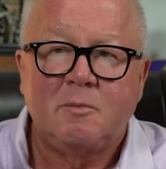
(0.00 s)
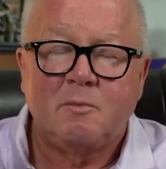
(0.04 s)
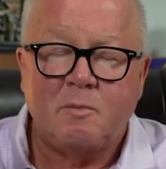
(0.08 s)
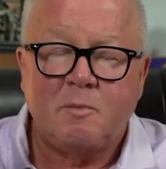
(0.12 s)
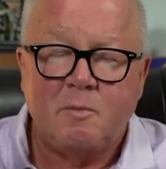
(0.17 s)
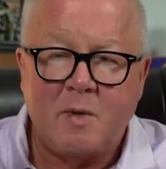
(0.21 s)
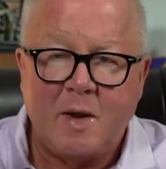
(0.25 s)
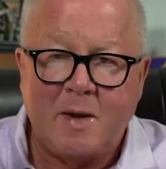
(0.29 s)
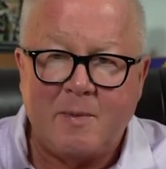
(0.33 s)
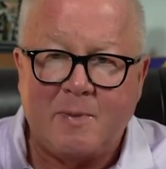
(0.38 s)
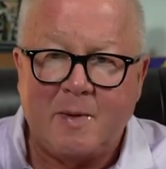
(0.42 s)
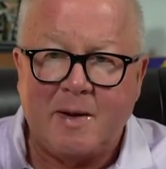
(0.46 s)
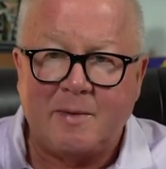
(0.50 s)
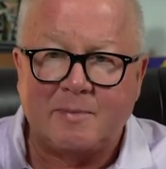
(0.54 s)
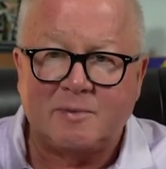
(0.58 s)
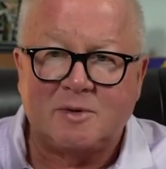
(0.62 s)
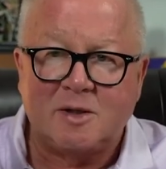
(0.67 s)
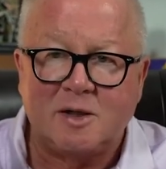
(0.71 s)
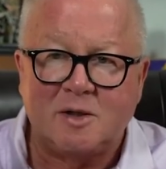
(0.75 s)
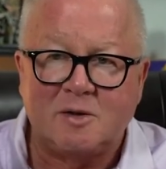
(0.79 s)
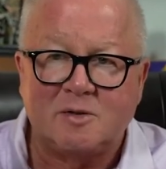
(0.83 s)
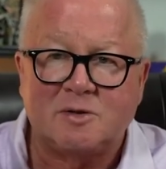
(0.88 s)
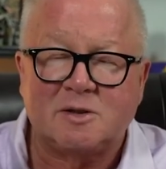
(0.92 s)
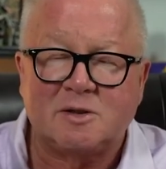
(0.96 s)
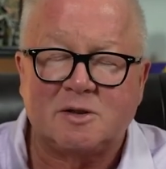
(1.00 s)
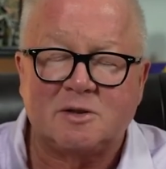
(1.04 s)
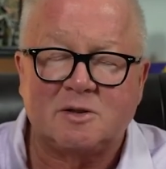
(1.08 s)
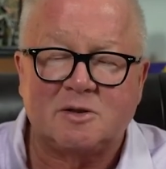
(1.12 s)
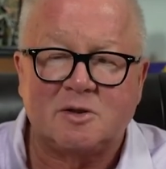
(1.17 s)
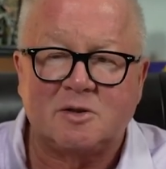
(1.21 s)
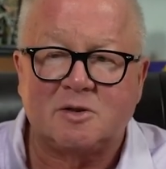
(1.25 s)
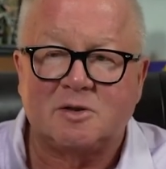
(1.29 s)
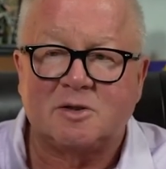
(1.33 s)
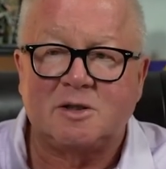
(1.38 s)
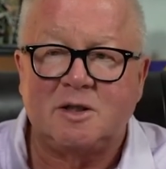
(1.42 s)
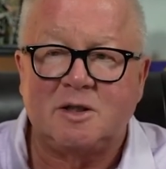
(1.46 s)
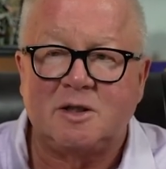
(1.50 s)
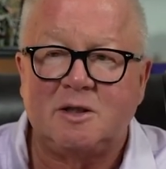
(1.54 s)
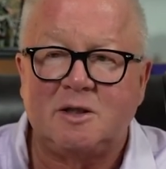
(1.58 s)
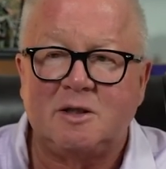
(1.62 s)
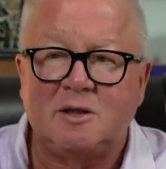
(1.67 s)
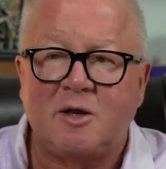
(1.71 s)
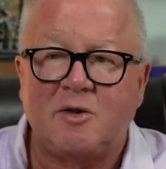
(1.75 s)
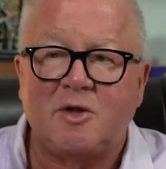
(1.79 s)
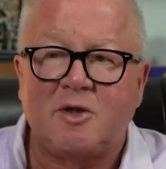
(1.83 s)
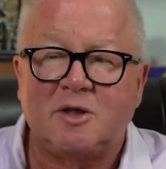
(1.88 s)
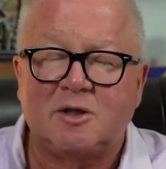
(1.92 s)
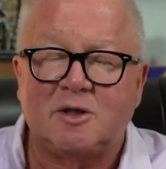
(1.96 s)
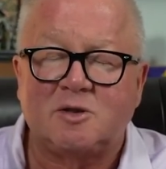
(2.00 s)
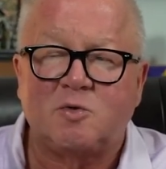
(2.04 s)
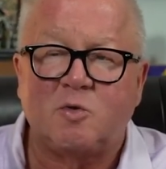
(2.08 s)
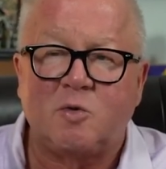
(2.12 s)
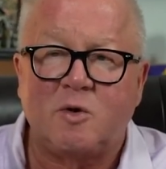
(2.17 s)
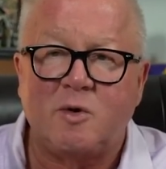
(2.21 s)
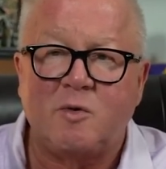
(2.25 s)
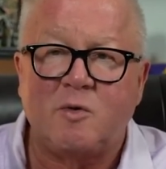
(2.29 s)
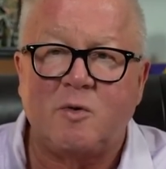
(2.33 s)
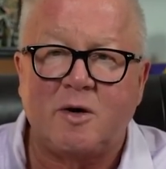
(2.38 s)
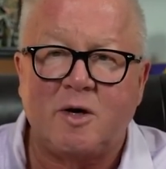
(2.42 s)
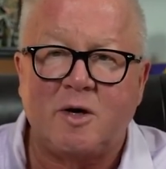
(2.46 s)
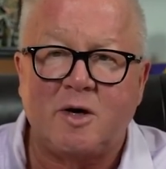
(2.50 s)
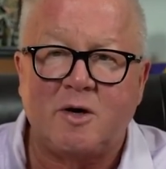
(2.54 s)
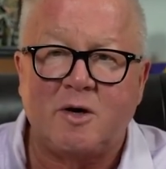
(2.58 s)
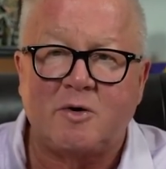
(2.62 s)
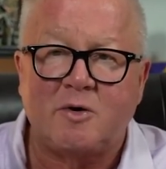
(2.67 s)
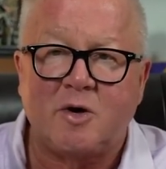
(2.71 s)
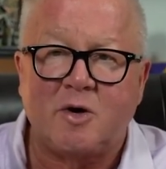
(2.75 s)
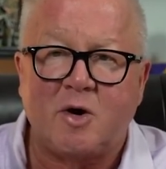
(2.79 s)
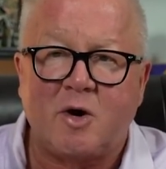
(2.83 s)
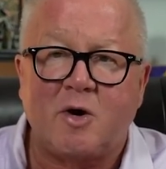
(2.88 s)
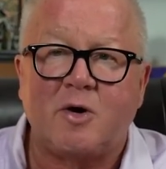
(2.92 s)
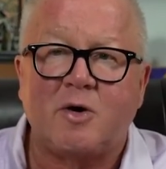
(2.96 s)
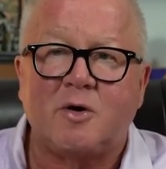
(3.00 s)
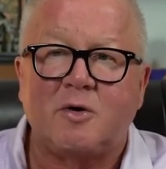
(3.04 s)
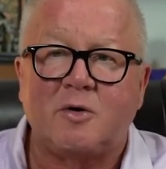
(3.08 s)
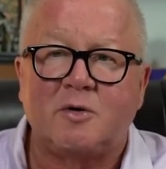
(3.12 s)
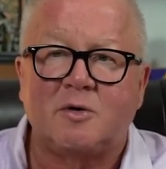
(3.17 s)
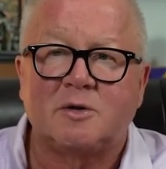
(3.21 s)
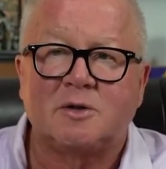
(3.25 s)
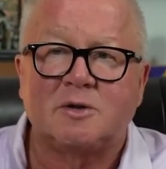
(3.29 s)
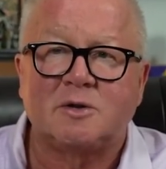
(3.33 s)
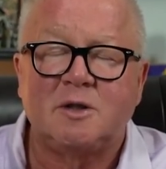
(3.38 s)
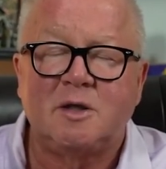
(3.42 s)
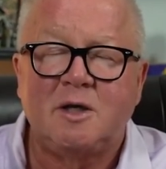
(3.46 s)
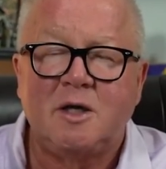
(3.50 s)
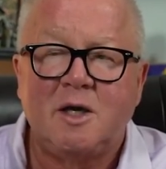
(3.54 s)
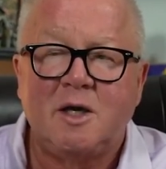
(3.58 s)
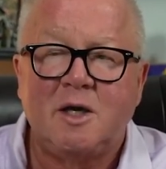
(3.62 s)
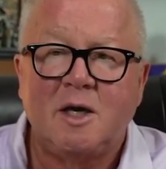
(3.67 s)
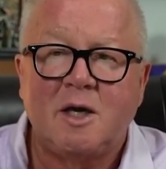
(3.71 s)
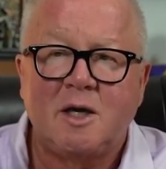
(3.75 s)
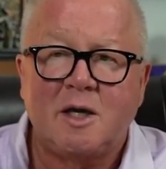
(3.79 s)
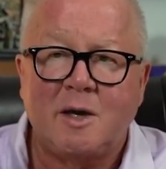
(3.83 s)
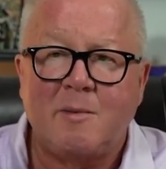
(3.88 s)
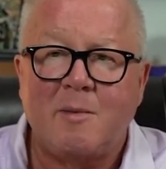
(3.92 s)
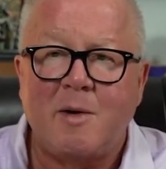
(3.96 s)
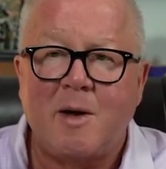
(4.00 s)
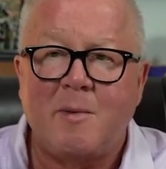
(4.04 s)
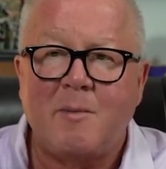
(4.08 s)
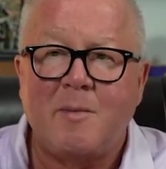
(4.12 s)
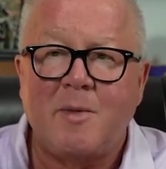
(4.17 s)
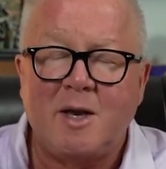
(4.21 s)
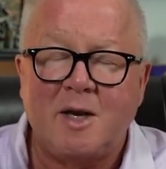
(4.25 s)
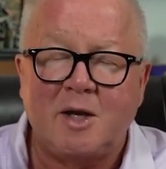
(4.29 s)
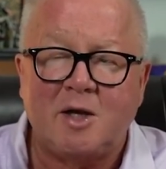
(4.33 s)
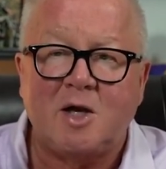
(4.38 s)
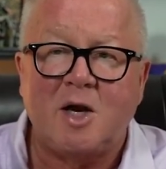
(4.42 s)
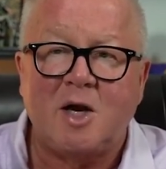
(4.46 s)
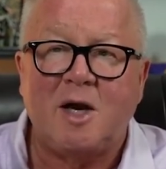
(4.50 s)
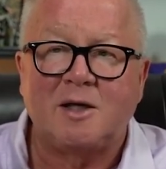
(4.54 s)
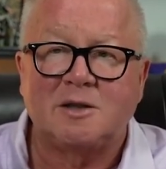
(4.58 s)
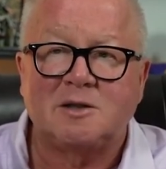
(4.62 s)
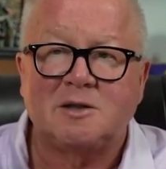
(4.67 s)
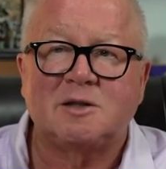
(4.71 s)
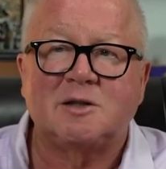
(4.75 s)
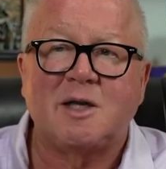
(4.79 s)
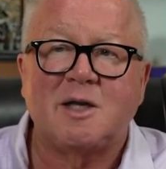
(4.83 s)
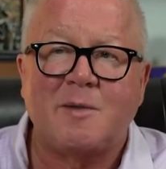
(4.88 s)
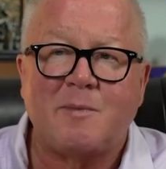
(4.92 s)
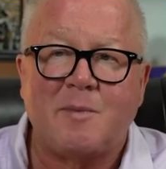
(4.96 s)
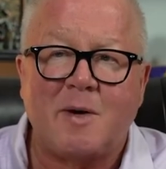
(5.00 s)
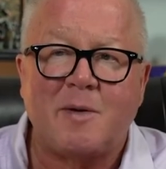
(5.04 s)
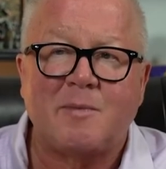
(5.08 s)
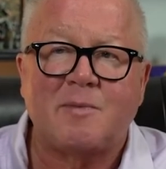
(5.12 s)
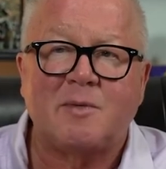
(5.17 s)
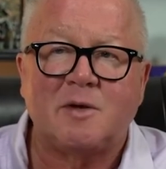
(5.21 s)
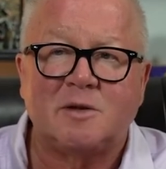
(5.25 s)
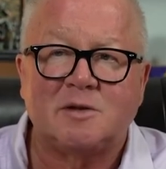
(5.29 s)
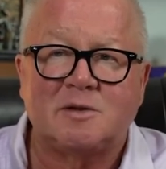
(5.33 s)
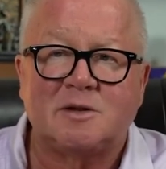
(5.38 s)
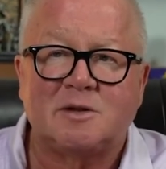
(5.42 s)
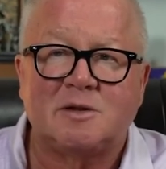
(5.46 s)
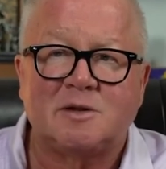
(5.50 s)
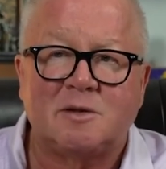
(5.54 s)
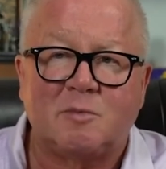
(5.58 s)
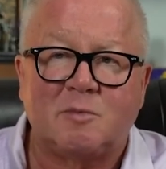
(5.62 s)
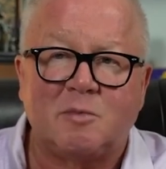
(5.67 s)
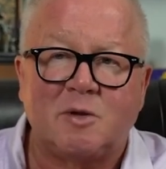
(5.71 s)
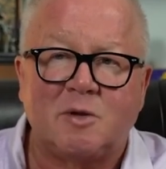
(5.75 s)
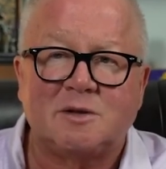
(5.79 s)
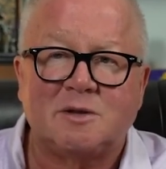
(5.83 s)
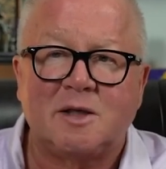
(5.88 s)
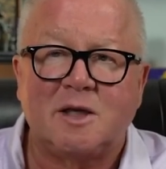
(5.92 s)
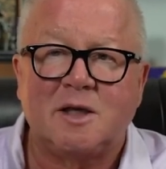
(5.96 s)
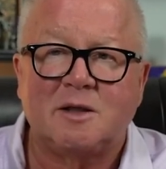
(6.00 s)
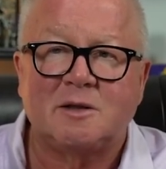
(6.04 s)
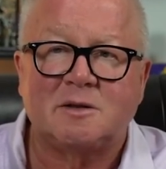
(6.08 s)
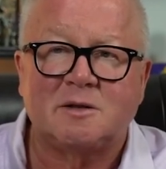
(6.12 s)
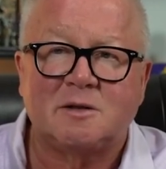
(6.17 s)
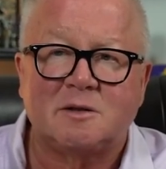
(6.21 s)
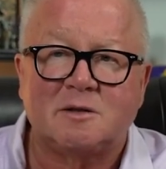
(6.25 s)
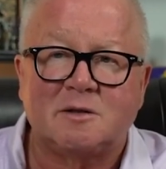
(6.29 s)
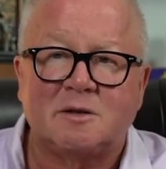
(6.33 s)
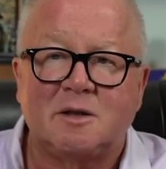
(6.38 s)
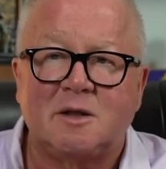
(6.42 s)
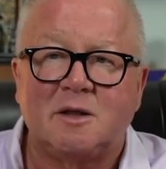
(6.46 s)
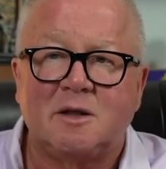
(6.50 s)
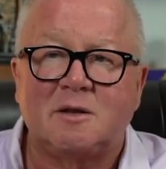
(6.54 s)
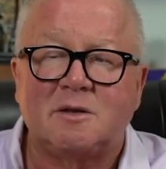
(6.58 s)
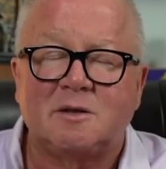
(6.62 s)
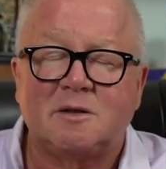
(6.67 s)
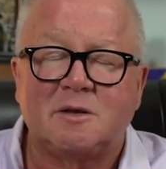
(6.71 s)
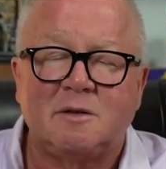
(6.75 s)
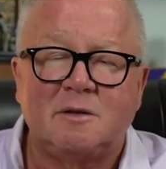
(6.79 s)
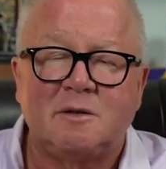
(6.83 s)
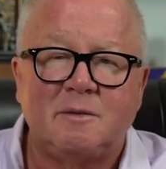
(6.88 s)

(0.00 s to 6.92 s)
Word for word: Apoptosis, you'll see, I think it's 2,100 articles come up. It causes apoptosis of breast cancer cells.